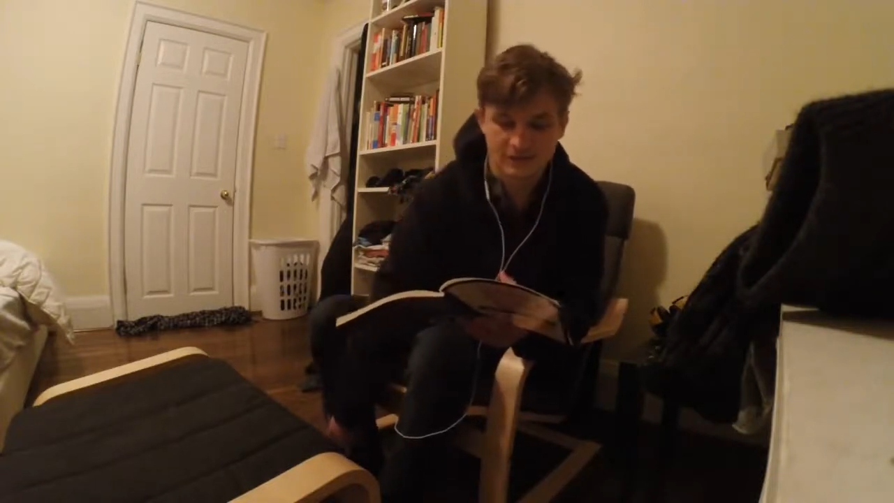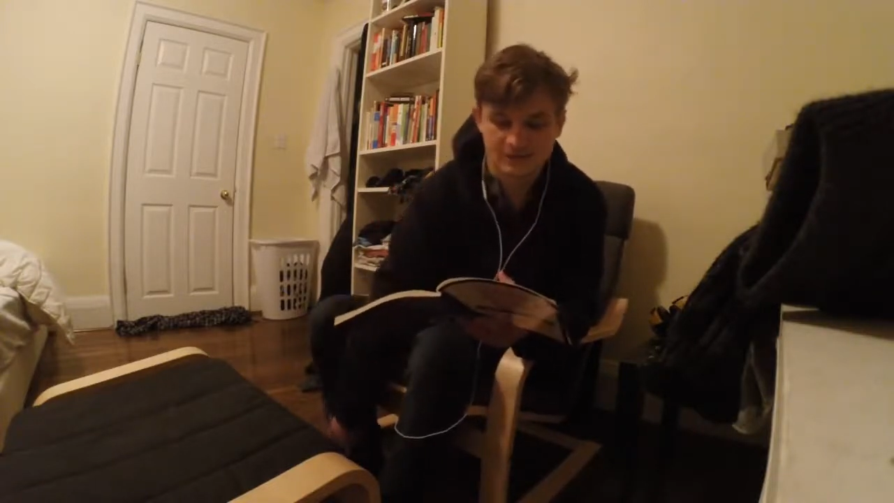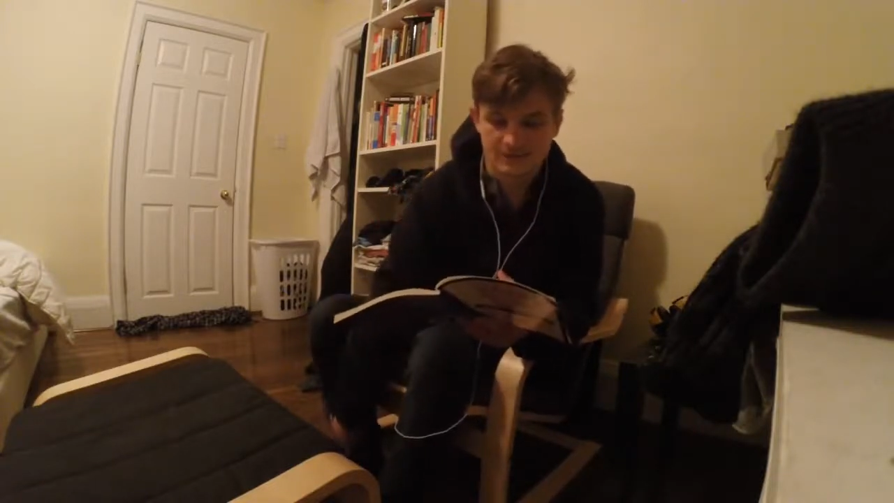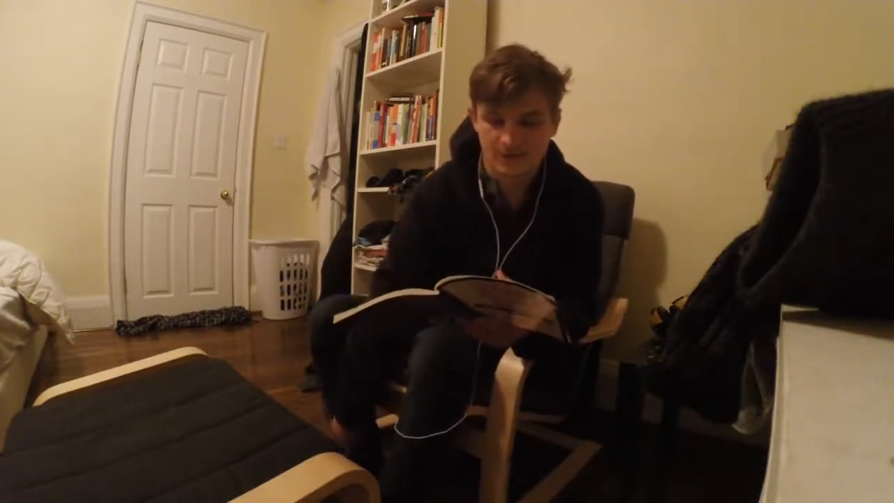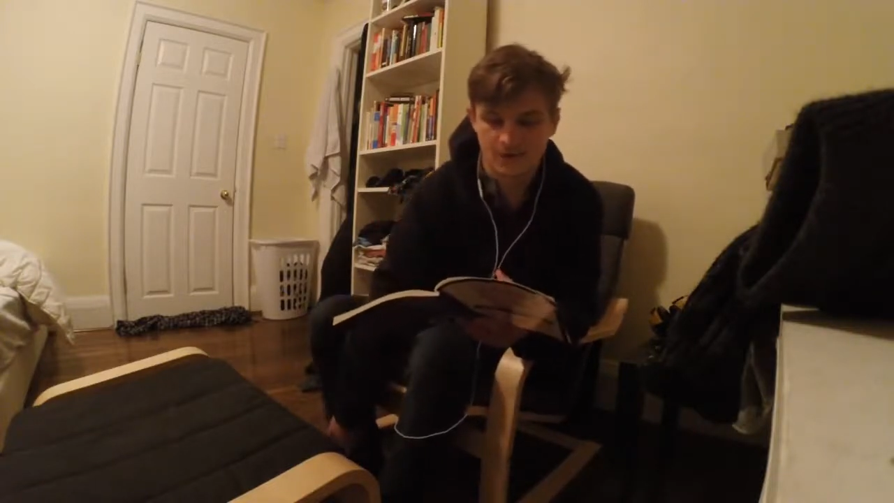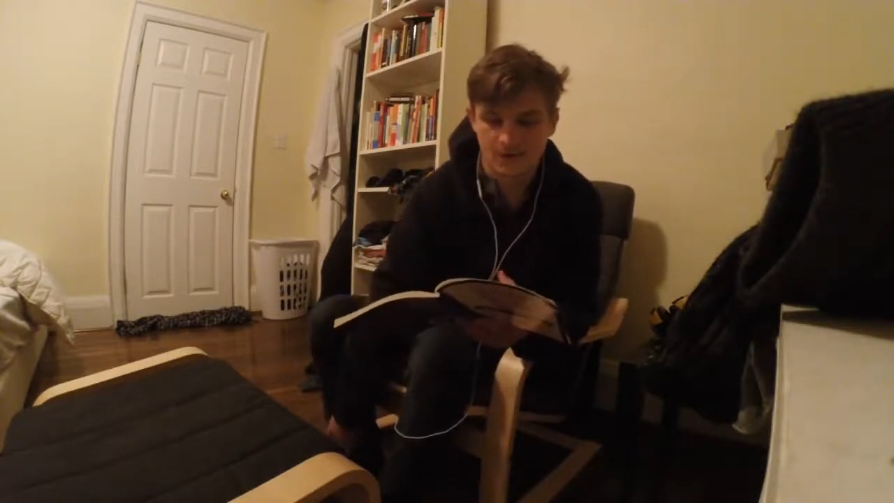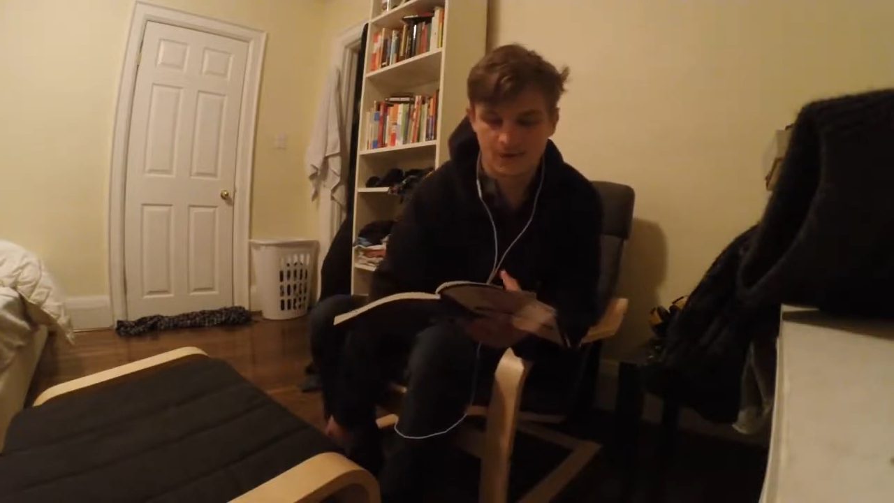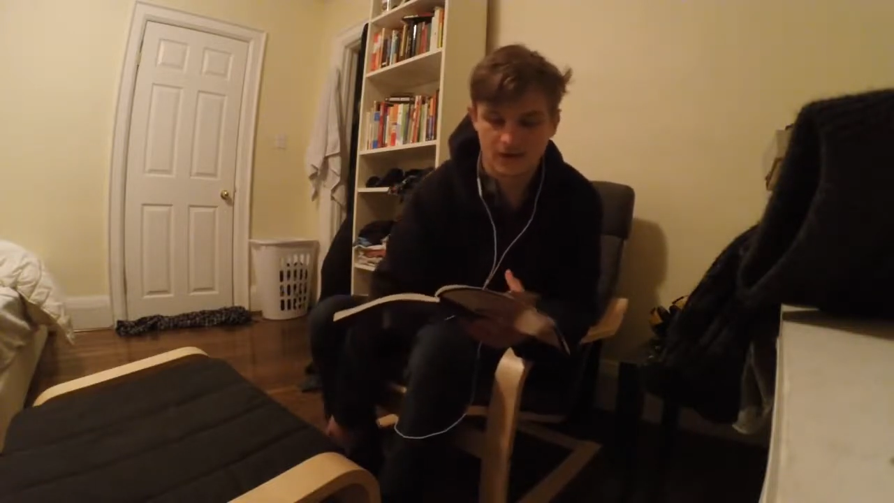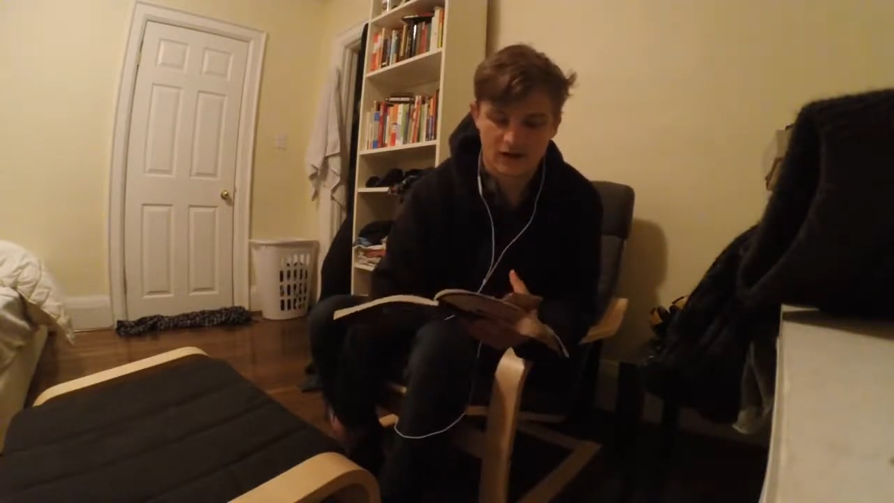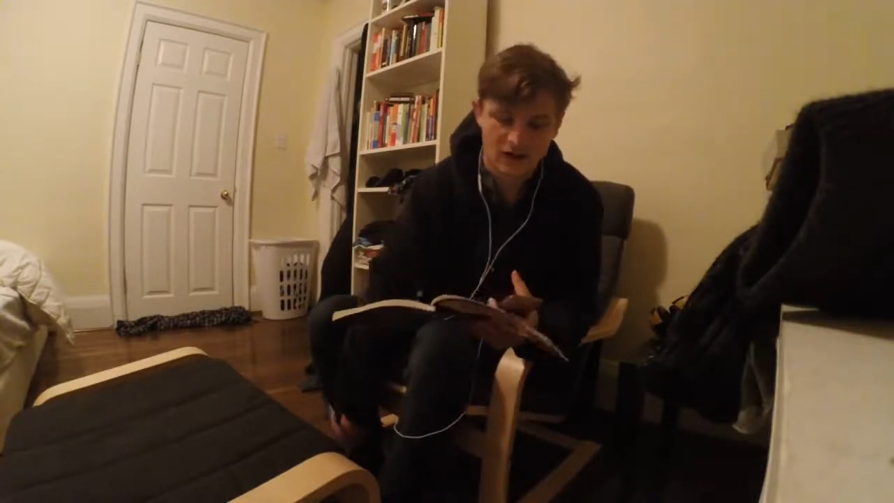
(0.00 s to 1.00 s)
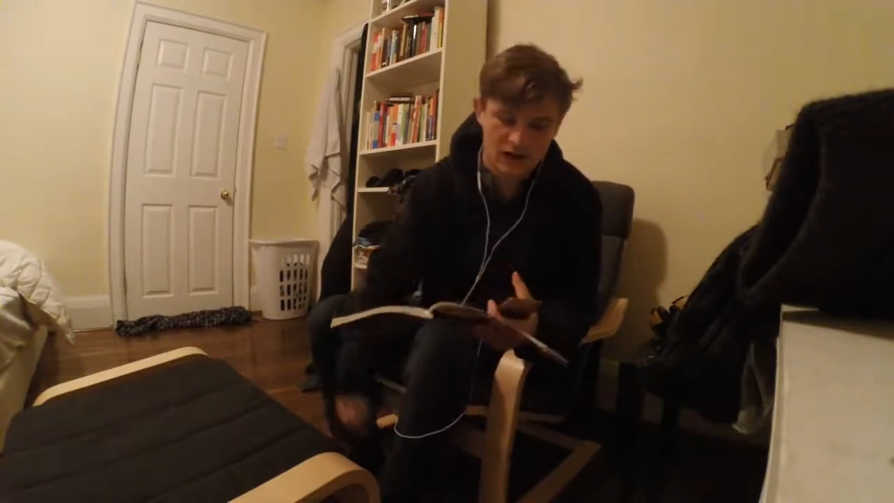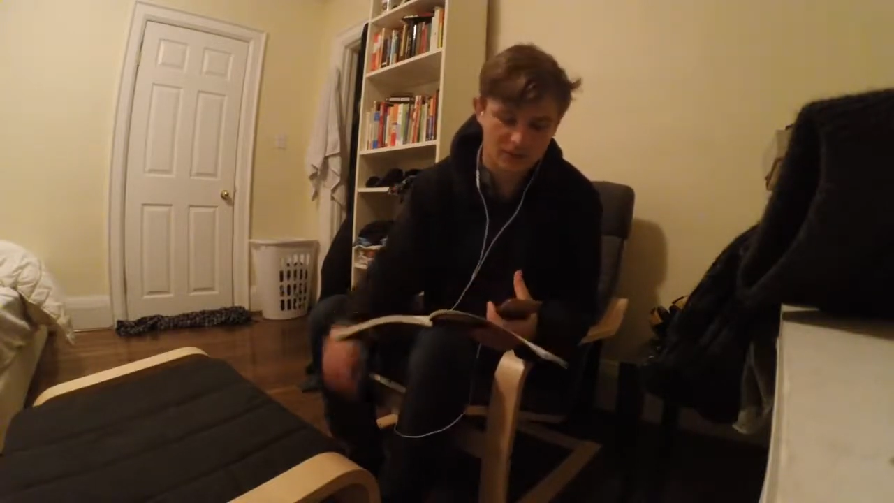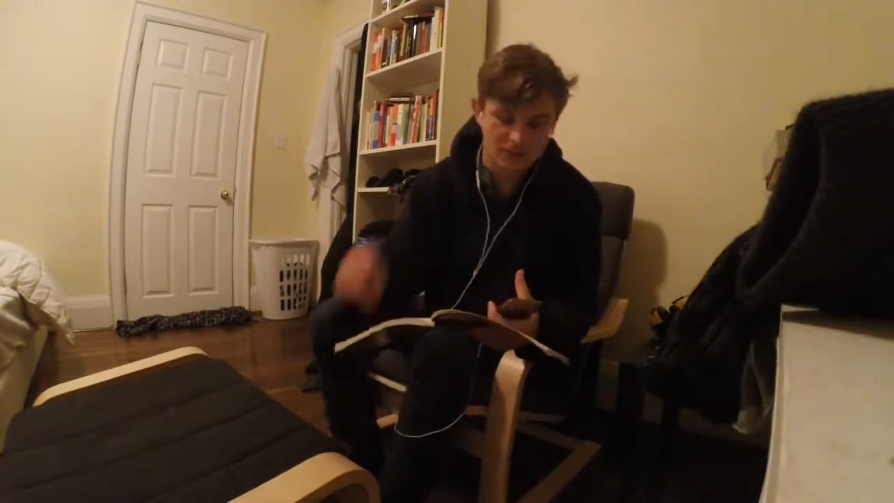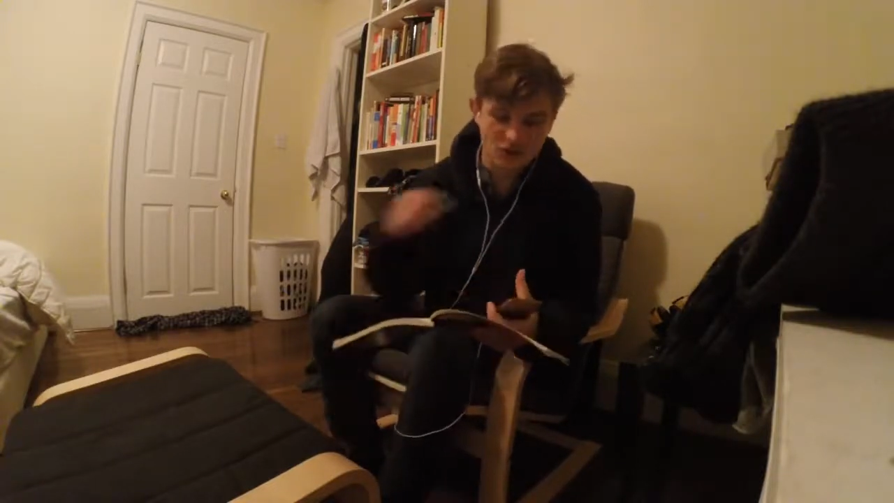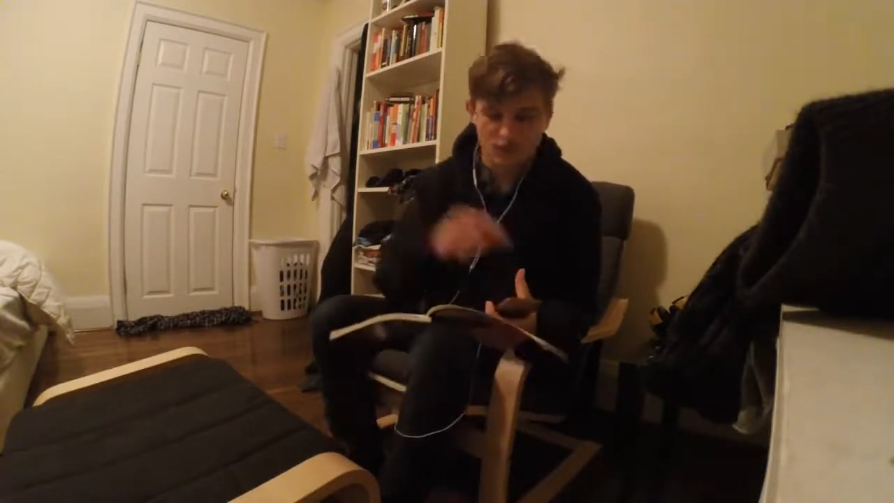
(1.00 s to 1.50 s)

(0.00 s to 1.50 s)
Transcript: So I'm going to